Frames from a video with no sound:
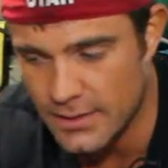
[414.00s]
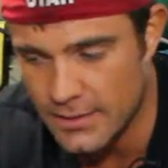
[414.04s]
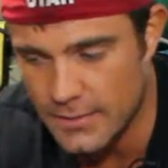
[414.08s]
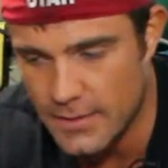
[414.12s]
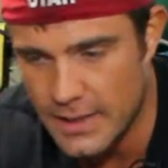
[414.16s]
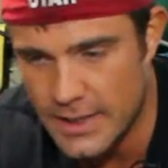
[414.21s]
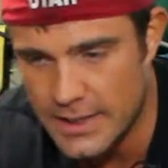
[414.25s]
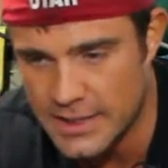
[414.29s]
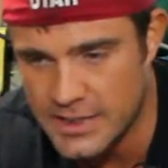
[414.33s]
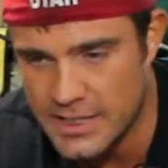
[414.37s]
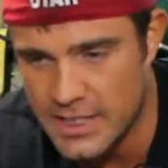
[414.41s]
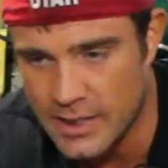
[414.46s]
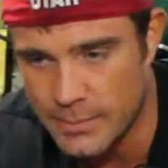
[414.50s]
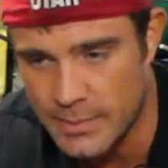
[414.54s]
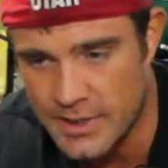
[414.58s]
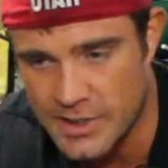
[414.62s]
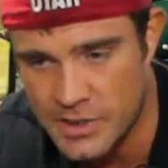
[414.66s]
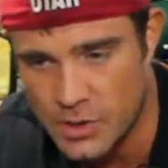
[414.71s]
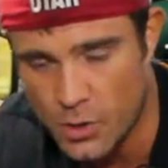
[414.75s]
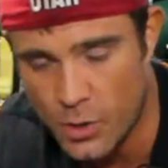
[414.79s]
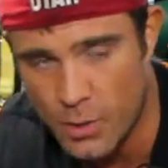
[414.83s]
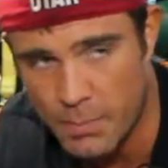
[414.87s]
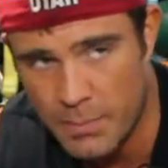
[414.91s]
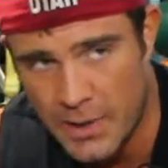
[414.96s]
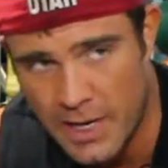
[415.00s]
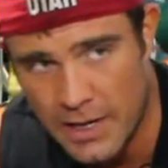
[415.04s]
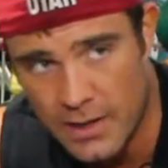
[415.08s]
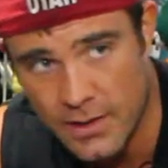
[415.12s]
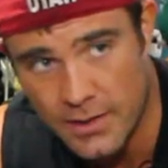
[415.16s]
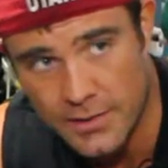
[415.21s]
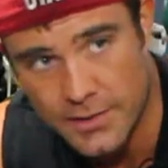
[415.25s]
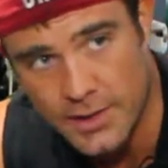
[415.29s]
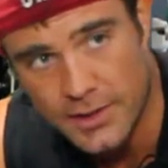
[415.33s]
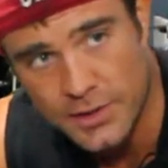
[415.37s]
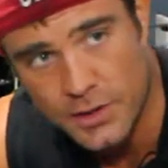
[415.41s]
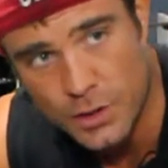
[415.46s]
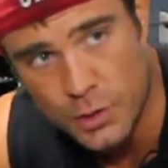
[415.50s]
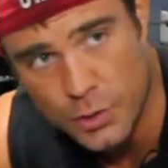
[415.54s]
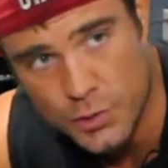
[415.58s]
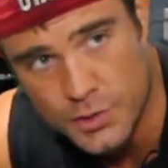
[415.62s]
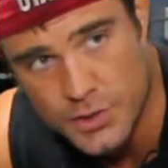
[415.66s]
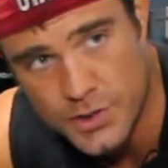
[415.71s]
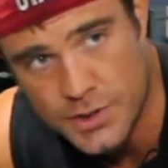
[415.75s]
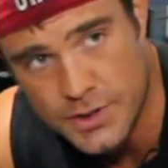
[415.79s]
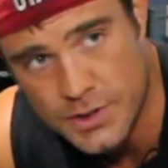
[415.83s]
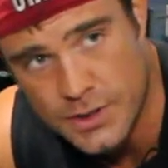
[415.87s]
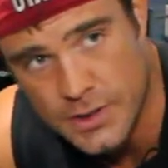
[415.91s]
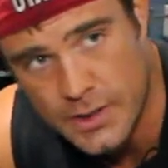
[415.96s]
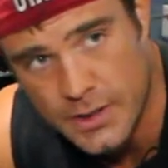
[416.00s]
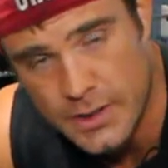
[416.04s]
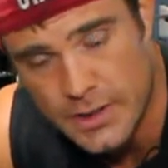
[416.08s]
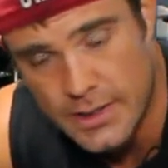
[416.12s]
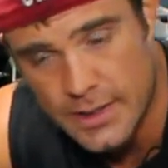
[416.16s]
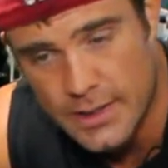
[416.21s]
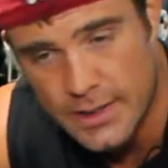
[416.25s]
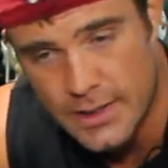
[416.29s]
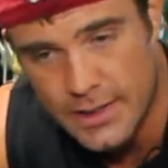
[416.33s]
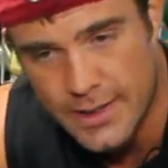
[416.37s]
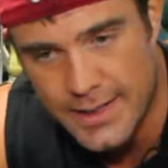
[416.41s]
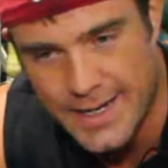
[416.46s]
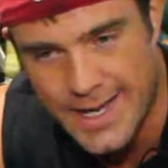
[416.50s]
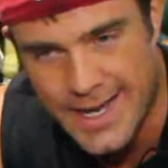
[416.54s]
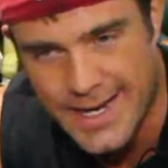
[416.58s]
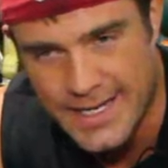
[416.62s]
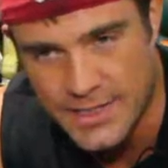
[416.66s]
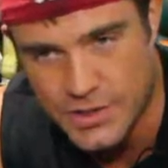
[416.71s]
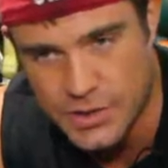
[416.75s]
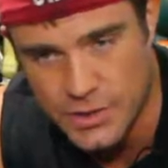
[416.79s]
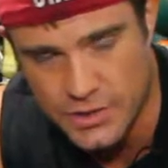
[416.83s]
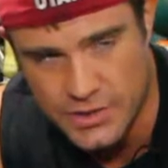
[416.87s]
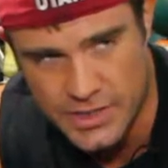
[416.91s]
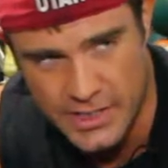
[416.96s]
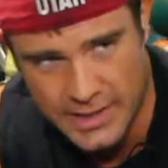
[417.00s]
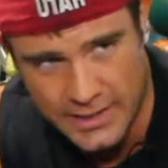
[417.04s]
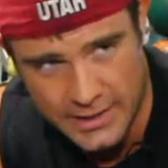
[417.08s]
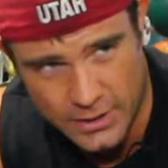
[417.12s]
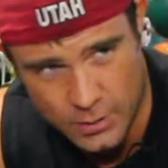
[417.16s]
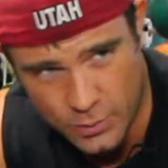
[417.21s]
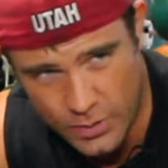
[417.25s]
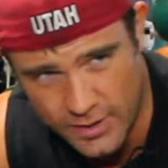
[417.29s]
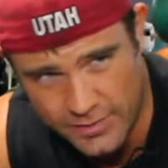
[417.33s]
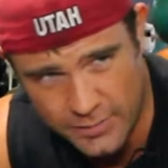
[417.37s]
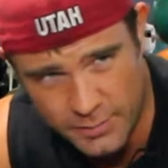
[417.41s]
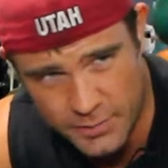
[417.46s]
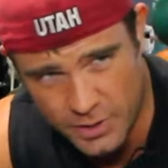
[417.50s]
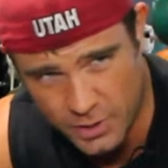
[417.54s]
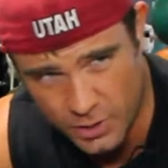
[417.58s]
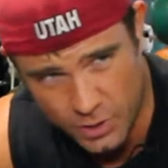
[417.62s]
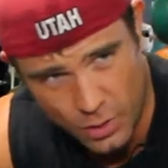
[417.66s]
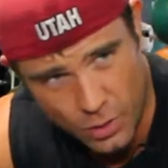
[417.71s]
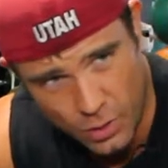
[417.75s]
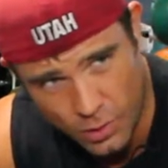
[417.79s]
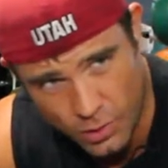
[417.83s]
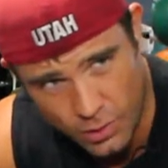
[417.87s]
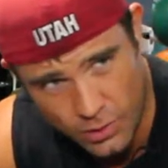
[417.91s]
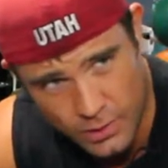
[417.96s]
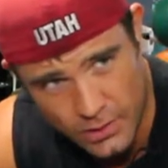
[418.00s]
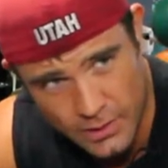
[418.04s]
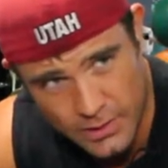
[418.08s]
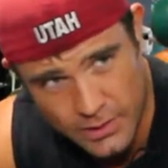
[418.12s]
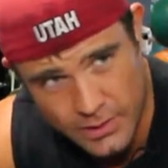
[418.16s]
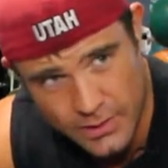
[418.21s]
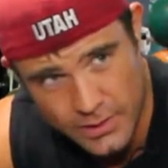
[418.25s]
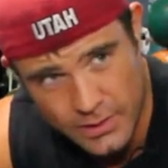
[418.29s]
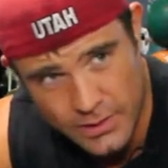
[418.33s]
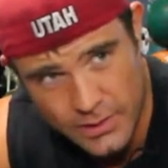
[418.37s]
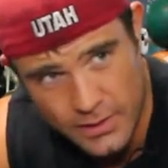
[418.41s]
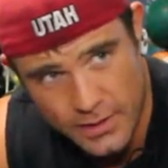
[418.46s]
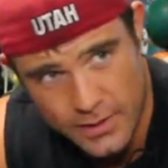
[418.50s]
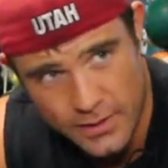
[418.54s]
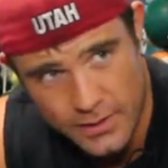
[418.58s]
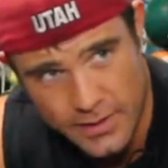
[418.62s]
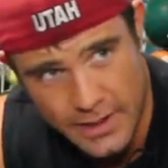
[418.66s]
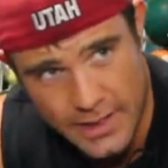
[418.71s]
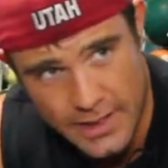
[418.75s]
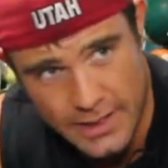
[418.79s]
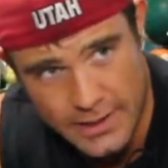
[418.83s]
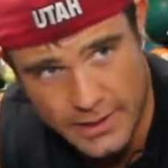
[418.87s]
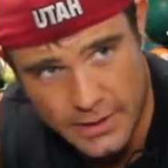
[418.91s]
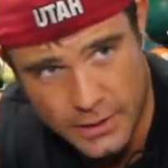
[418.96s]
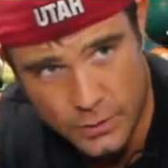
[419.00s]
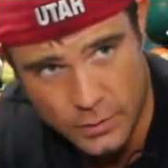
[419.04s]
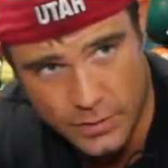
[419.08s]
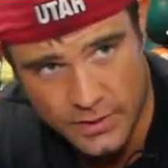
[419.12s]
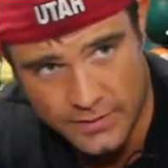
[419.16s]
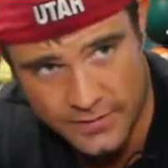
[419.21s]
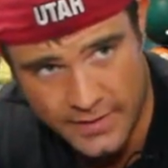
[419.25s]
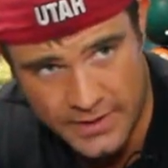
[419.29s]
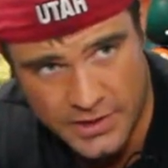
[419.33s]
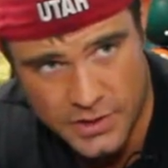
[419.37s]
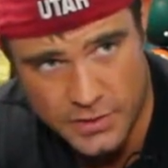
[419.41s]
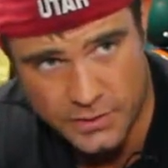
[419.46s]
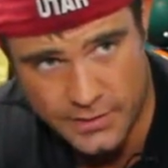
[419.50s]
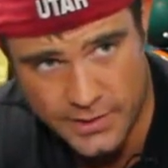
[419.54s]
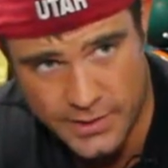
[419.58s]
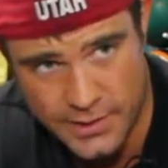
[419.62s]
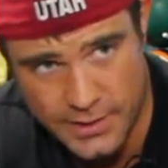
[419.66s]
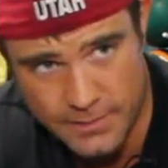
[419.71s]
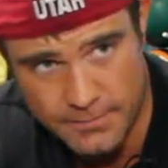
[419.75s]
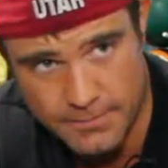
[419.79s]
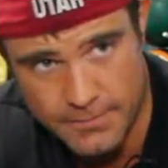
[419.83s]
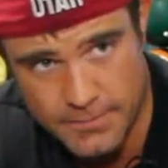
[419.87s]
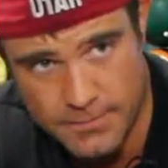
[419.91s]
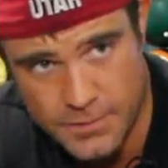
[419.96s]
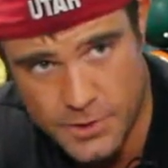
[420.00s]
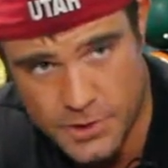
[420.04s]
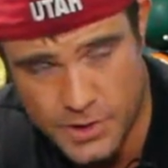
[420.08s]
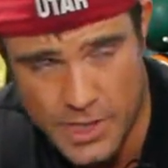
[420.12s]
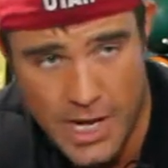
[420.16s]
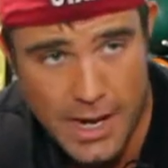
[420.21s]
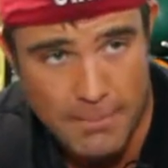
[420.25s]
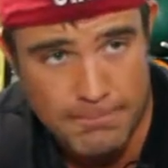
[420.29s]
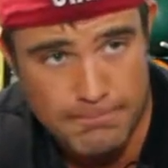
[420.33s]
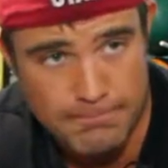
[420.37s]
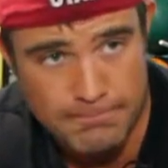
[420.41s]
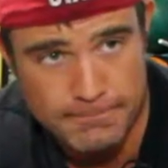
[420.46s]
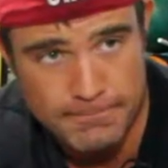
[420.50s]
it's going to be so apparent that those nights are taking you away from your goal that you would eventually stop.